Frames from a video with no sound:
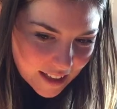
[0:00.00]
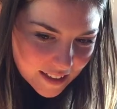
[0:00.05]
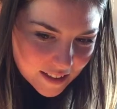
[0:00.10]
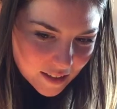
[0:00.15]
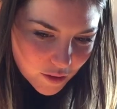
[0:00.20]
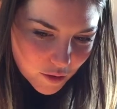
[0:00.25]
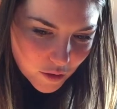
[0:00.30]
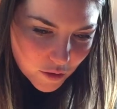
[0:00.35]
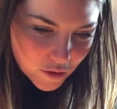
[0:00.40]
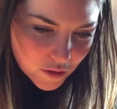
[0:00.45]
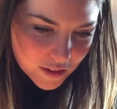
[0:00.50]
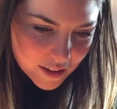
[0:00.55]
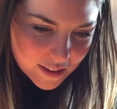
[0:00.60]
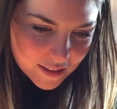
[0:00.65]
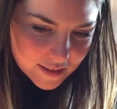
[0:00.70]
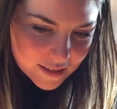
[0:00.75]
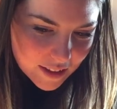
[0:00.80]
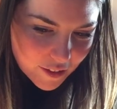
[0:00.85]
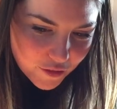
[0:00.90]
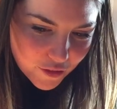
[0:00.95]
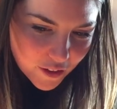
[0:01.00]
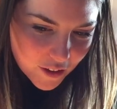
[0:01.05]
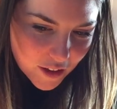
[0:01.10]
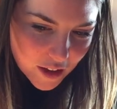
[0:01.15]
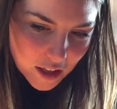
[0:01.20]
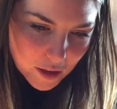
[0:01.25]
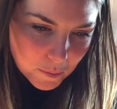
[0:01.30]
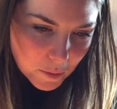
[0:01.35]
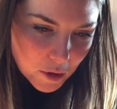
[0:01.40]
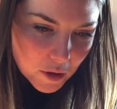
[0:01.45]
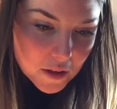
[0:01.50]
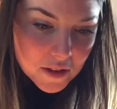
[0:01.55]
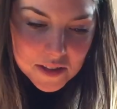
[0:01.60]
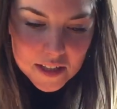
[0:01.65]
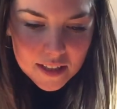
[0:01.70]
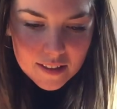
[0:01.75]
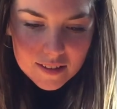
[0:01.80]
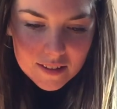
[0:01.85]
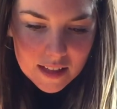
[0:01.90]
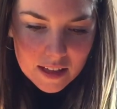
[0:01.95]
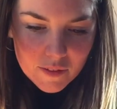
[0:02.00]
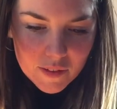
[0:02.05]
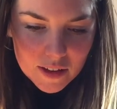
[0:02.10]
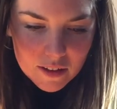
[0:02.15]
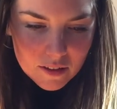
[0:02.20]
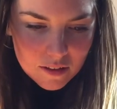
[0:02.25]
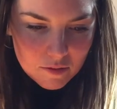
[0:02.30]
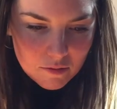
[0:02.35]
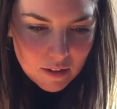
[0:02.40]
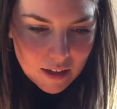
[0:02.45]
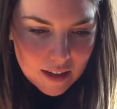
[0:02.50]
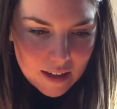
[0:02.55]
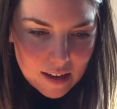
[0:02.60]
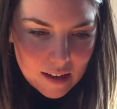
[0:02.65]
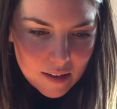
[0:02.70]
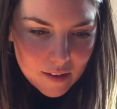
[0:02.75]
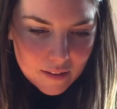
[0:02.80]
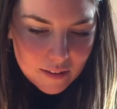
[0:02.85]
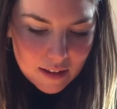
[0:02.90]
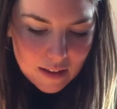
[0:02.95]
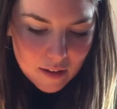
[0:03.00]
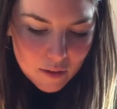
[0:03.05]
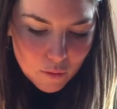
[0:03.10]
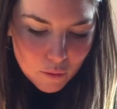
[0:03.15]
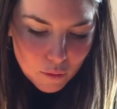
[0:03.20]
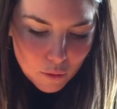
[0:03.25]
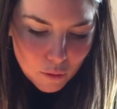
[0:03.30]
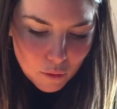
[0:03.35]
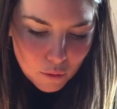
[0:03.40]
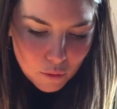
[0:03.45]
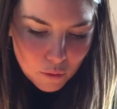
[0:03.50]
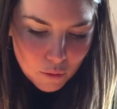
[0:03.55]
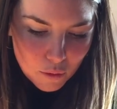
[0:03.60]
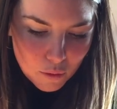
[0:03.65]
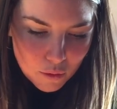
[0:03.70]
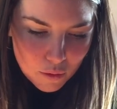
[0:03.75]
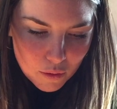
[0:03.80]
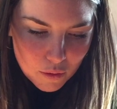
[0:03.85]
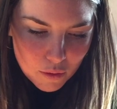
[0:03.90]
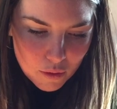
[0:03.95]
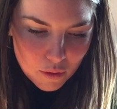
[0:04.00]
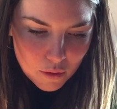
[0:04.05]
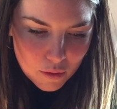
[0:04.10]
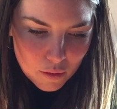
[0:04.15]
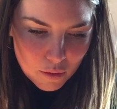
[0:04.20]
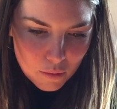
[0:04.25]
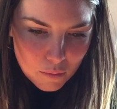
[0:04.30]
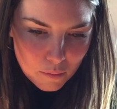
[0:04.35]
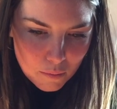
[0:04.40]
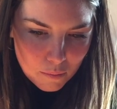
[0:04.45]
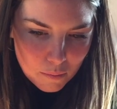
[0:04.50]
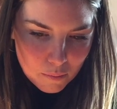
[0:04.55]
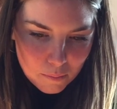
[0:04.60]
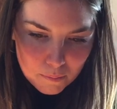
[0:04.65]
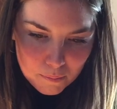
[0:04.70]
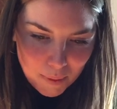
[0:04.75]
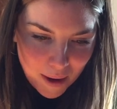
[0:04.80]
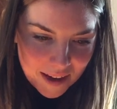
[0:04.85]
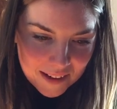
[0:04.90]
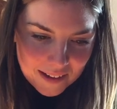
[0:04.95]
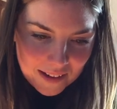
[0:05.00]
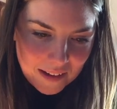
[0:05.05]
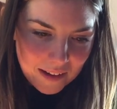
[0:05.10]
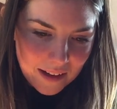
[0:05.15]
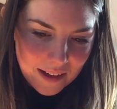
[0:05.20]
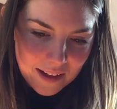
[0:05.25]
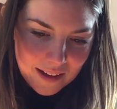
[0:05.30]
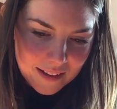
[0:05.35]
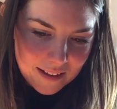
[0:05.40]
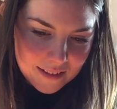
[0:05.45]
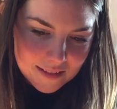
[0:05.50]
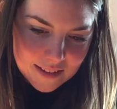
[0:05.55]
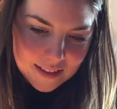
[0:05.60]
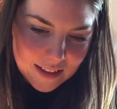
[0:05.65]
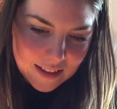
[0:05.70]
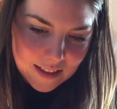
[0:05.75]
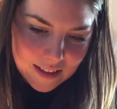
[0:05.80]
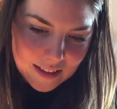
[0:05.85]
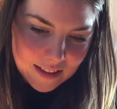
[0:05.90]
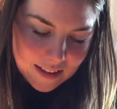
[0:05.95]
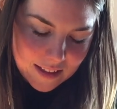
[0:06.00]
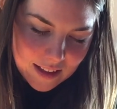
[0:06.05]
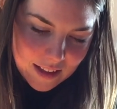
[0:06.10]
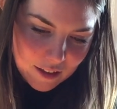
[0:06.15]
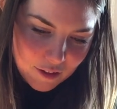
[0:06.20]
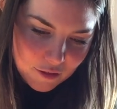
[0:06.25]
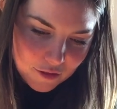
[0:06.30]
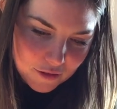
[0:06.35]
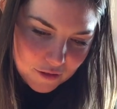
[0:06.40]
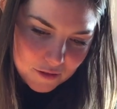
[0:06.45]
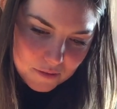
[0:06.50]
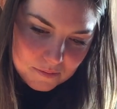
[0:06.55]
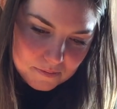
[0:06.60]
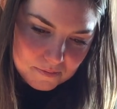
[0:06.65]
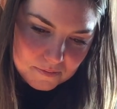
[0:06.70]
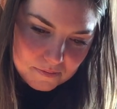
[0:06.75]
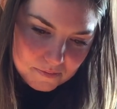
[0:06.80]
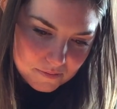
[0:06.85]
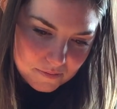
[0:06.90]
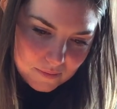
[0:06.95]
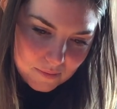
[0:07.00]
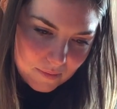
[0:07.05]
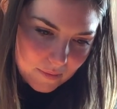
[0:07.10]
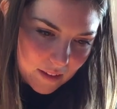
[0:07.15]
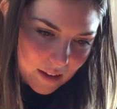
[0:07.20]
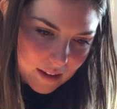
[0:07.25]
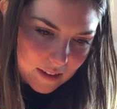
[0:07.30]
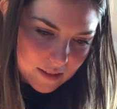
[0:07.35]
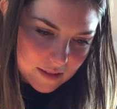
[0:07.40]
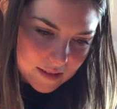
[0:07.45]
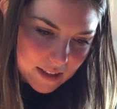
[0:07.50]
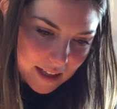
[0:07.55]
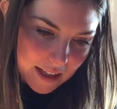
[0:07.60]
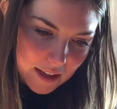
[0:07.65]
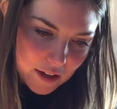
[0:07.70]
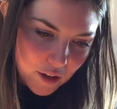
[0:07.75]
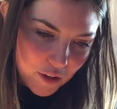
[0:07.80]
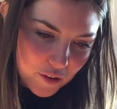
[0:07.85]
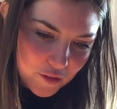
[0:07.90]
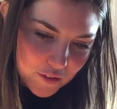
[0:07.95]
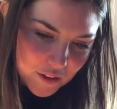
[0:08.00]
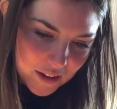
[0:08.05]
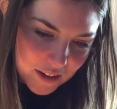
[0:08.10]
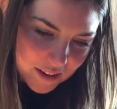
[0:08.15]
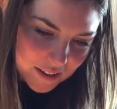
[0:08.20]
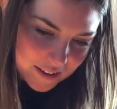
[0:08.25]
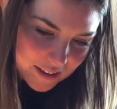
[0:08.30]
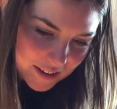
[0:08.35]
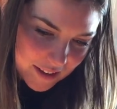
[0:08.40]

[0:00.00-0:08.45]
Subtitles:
There's all these different communities living on them right now, and they're all battling to kind of take over